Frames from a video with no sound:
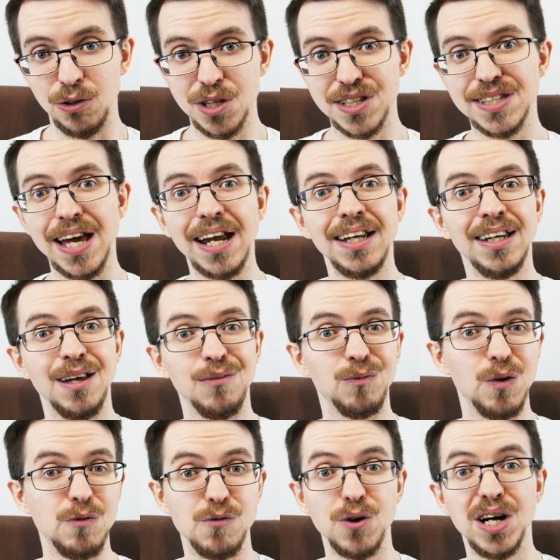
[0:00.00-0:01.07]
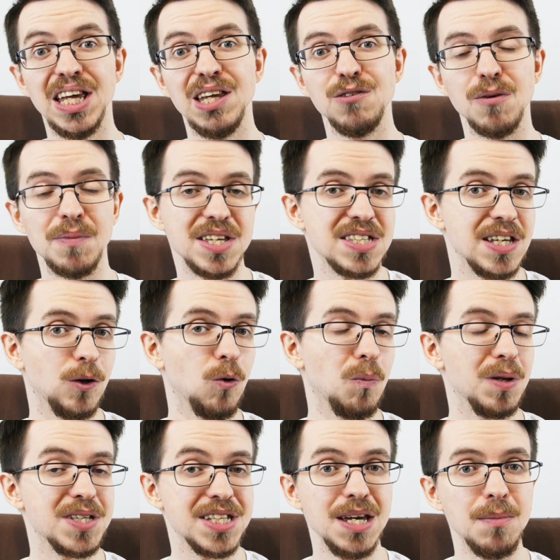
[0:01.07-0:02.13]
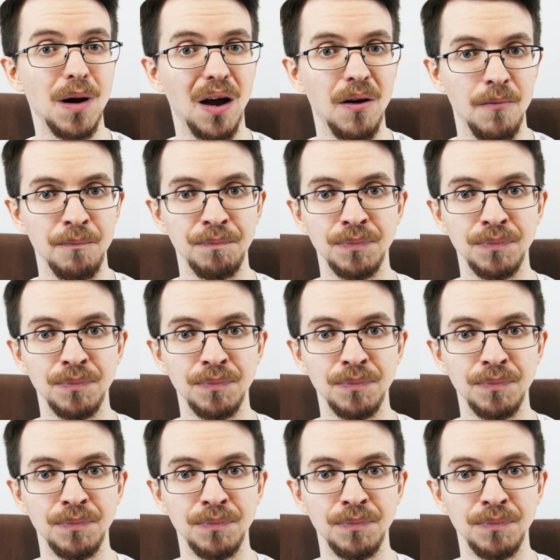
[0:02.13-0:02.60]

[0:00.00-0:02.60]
you're just getting it for free from this thing called placebo.